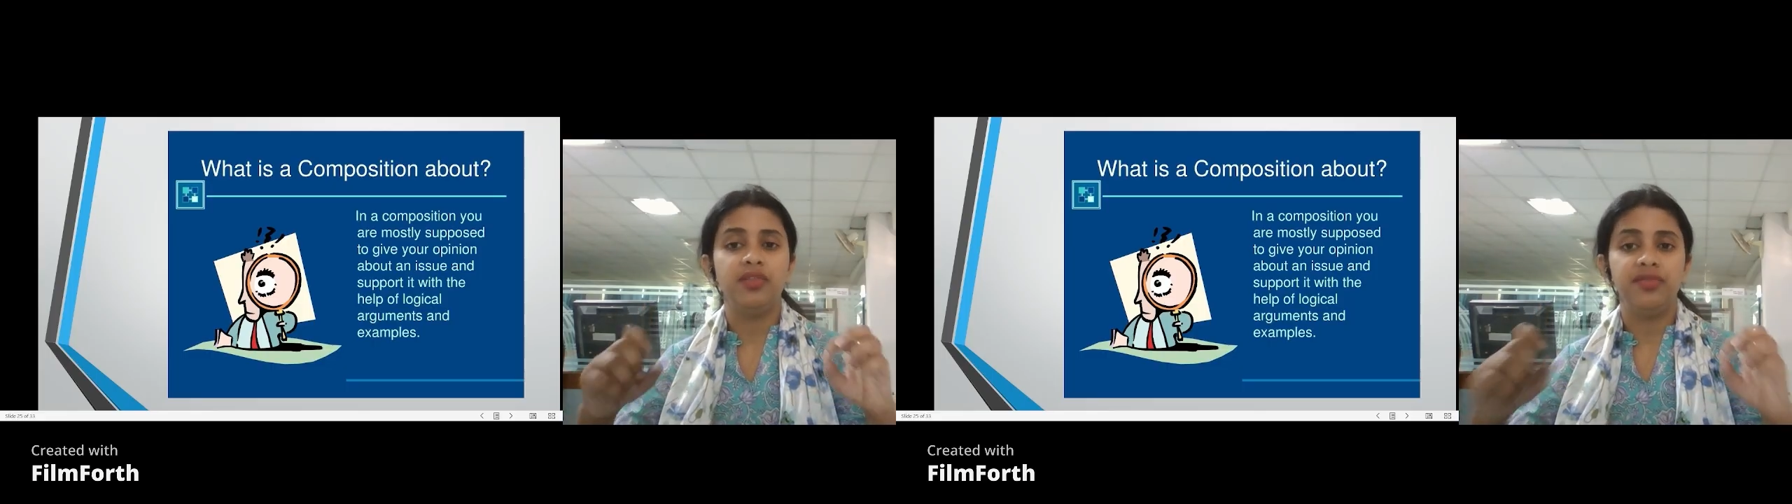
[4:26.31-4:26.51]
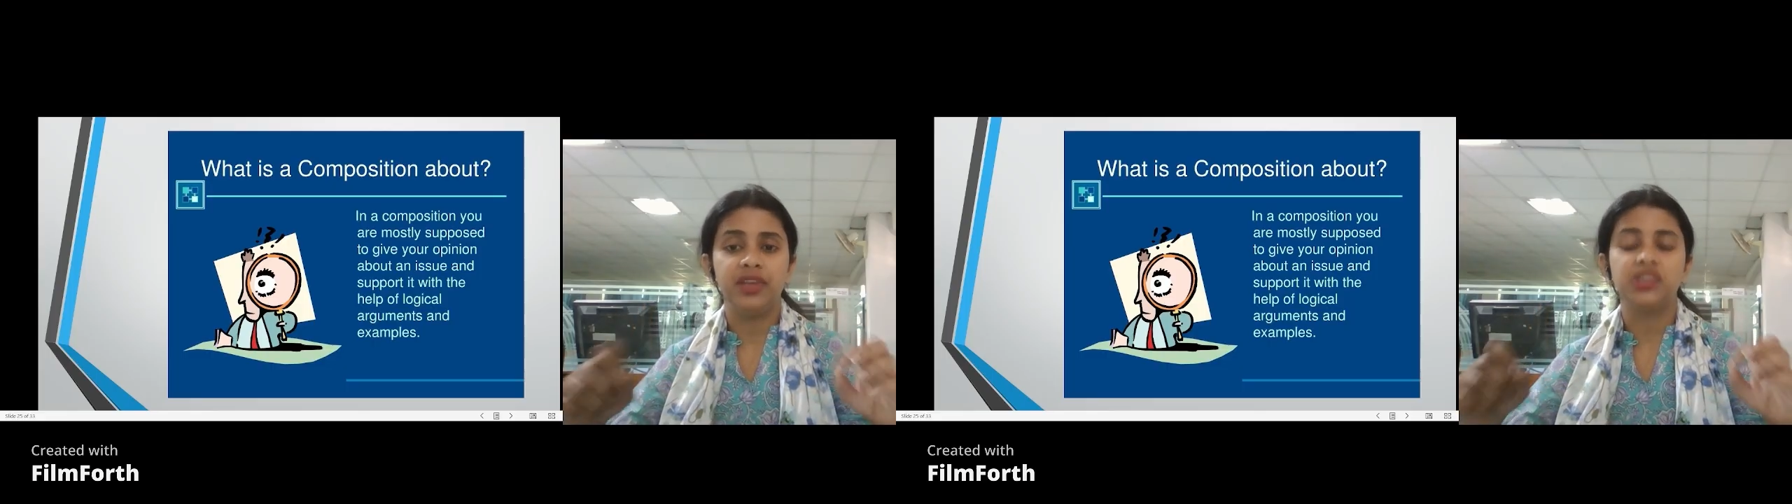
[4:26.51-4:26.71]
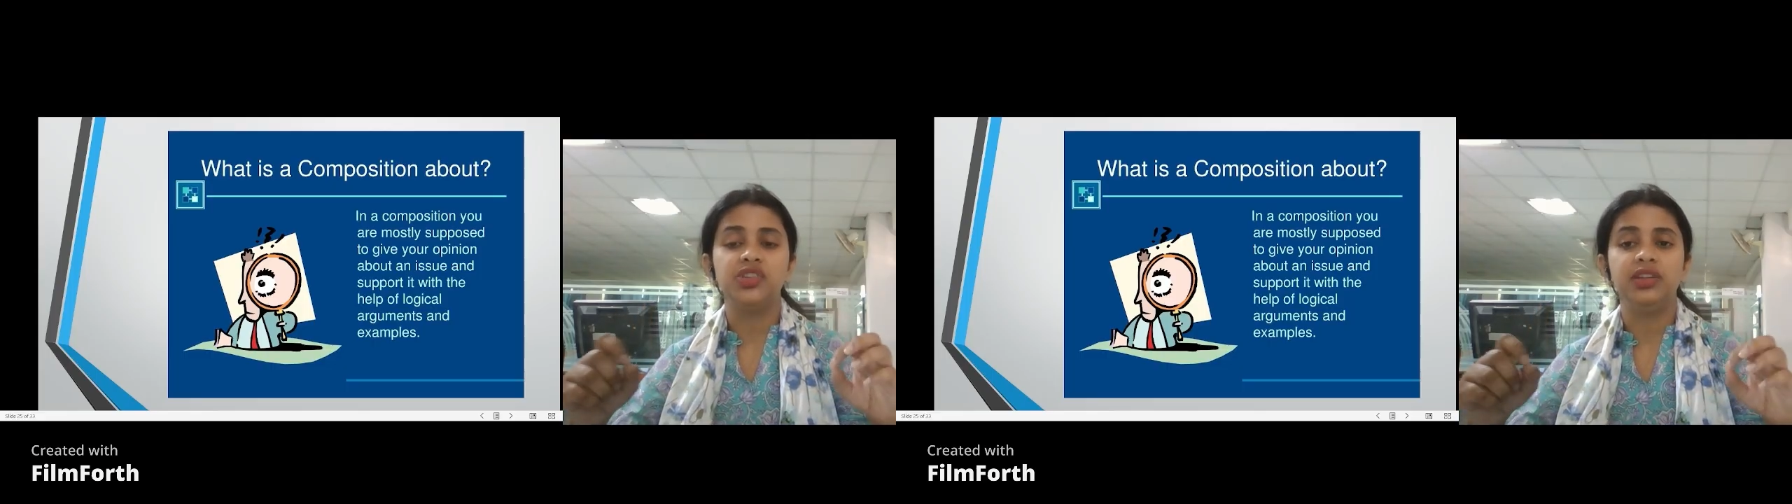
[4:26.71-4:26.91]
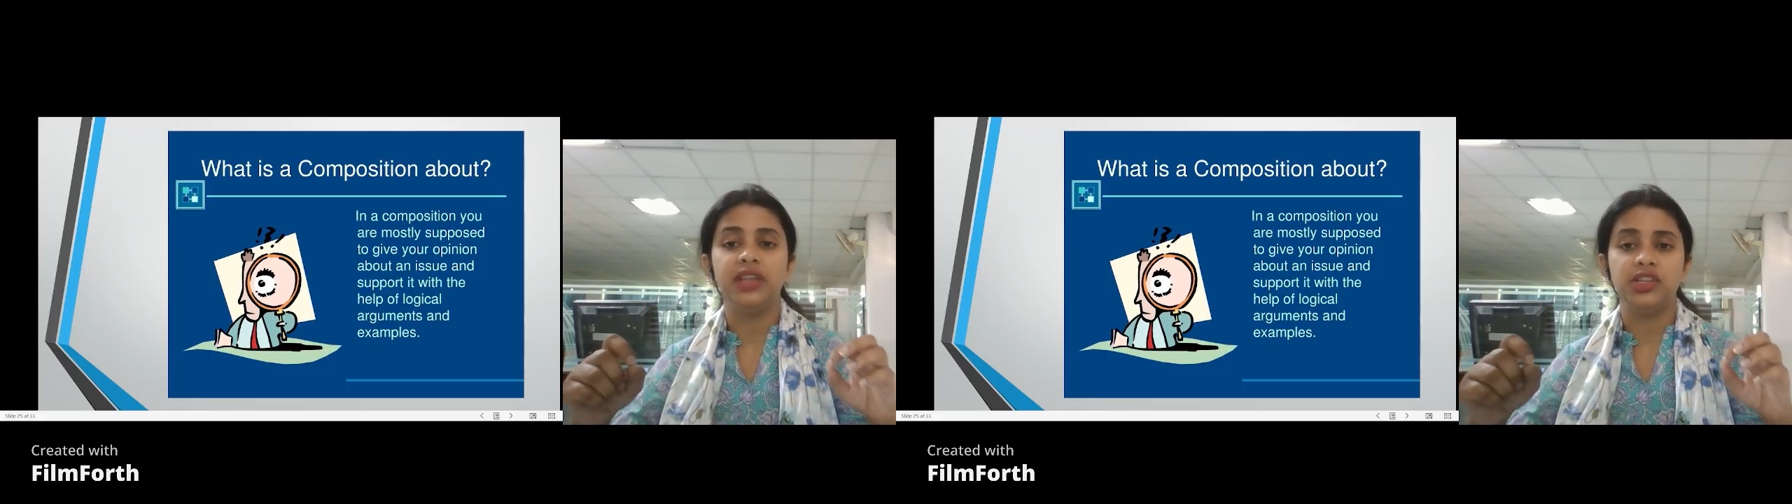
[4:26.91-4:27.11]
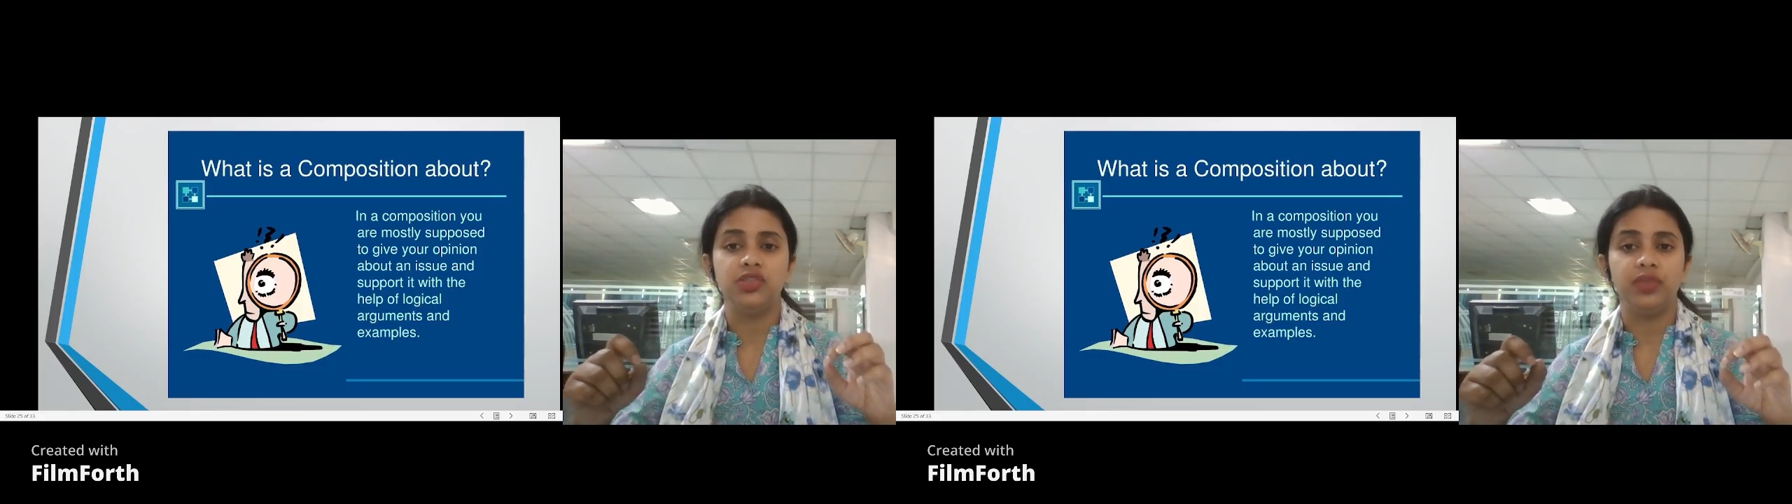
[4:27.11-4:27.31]
of fiction
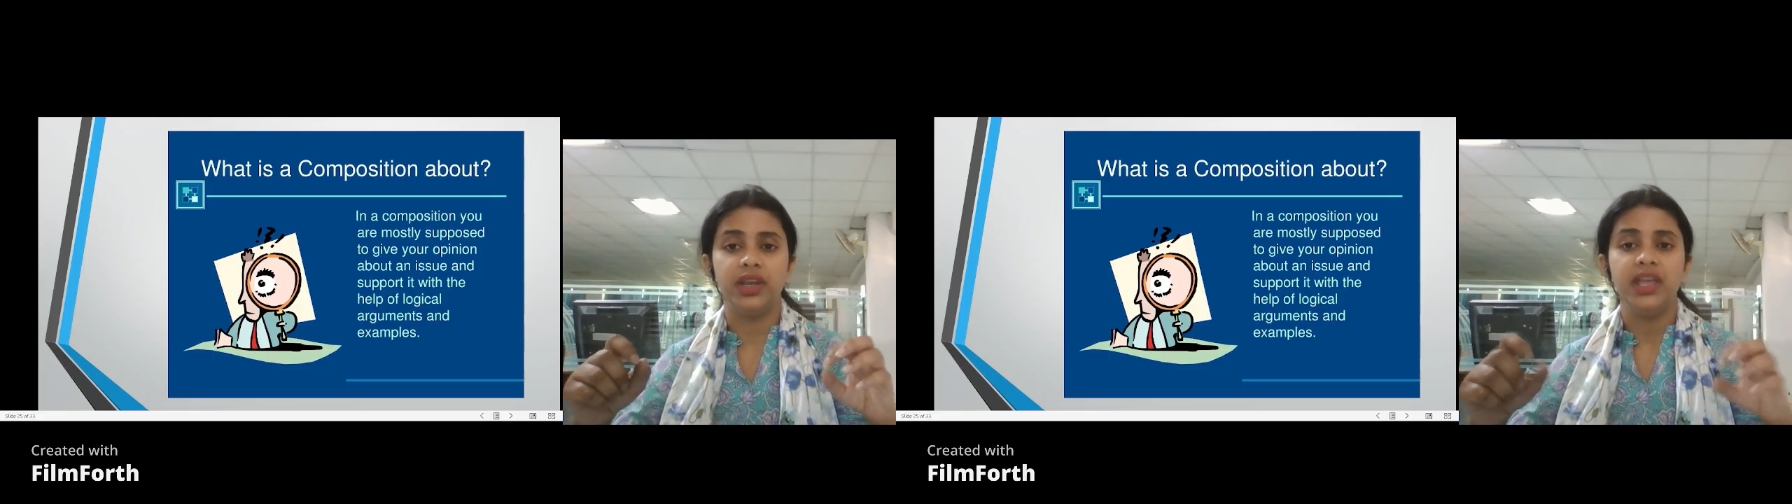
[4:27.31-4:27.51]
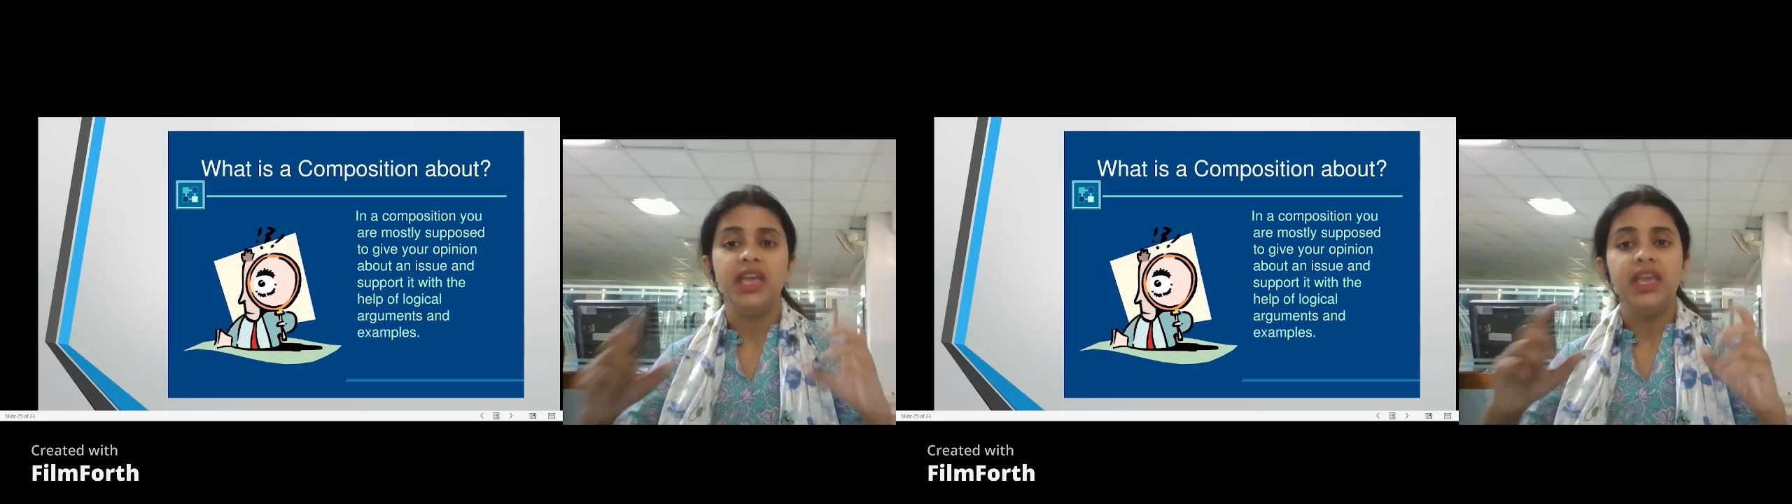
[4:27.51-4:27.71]
that you get.